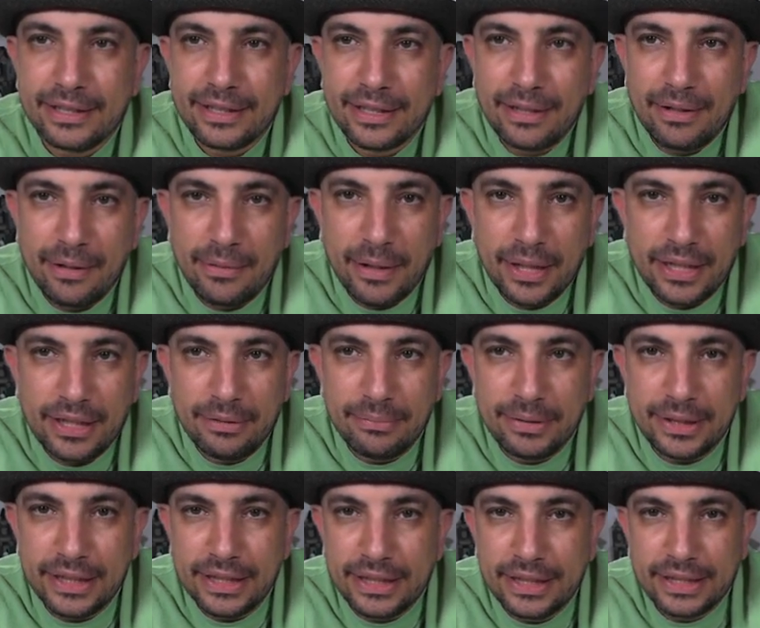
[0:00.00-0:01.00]
there I wanted to
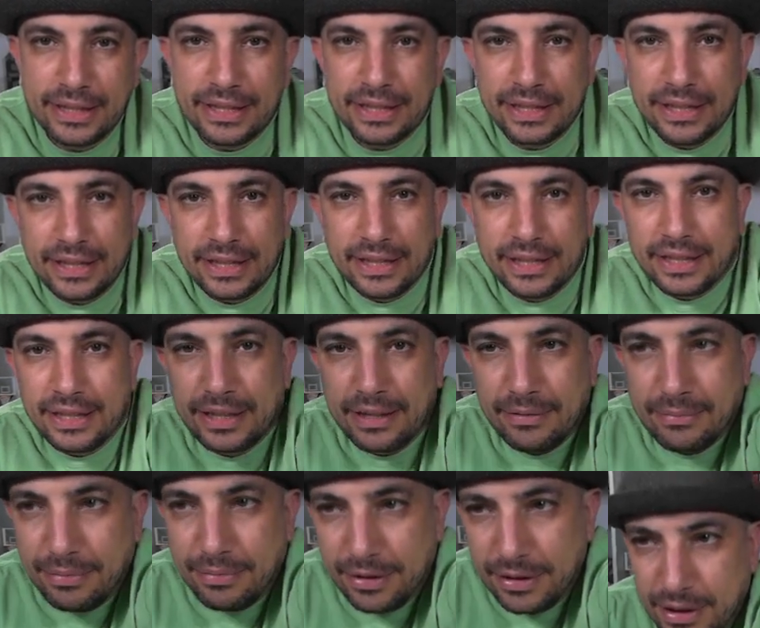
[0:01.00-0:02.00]
be.
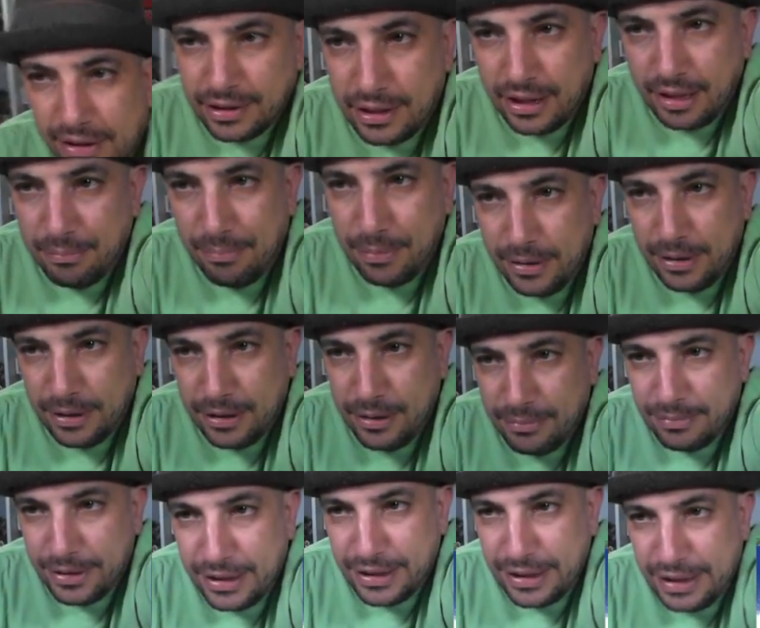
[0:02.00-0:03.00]
Bring this up a little
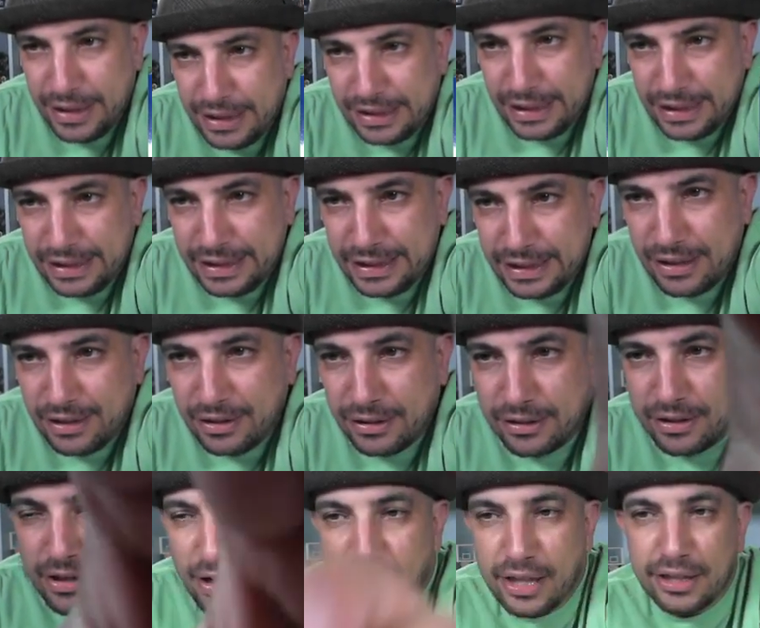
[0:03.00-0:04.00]
bit. This is
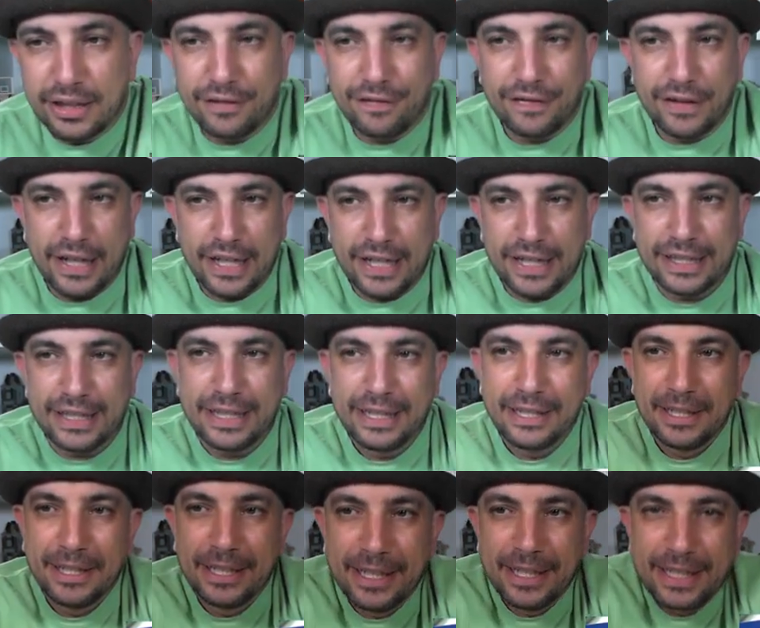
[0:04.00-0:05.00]
called on the fly
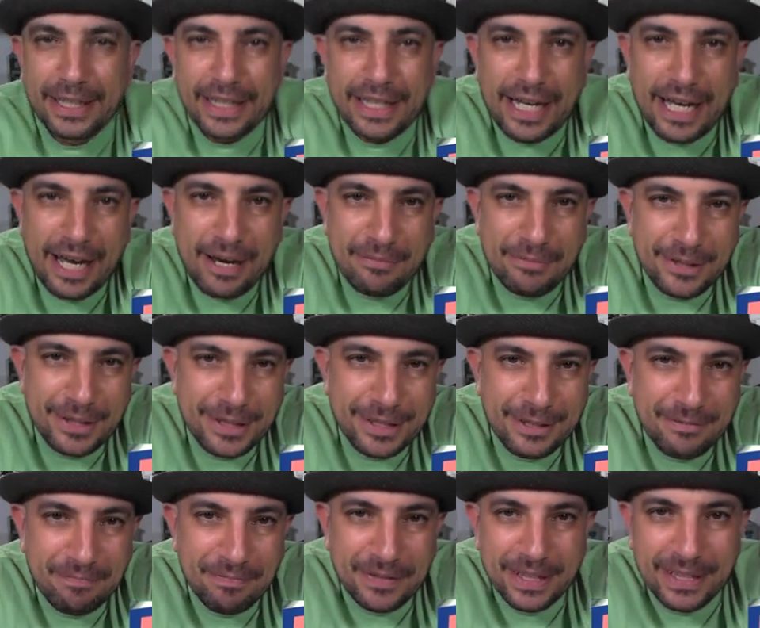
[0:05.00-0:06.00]

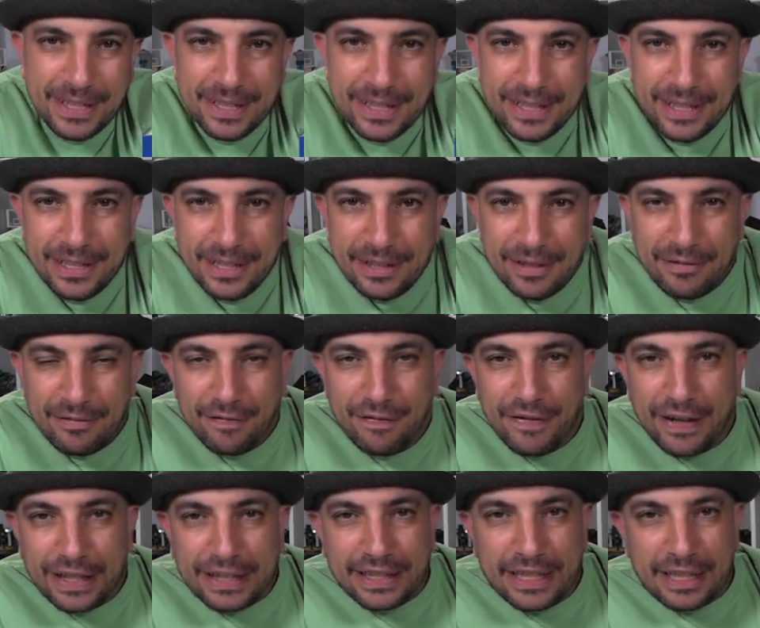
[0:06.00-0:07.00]
camera
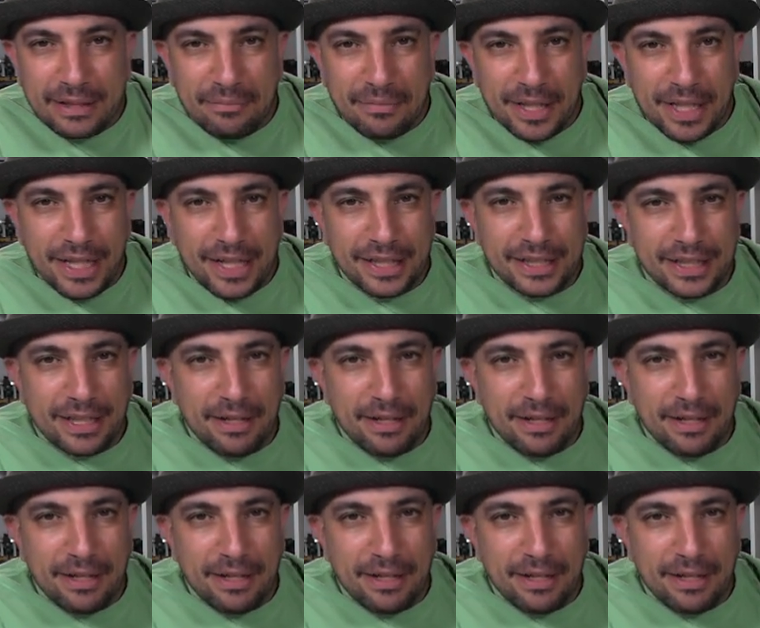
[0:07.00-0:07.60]
fixing because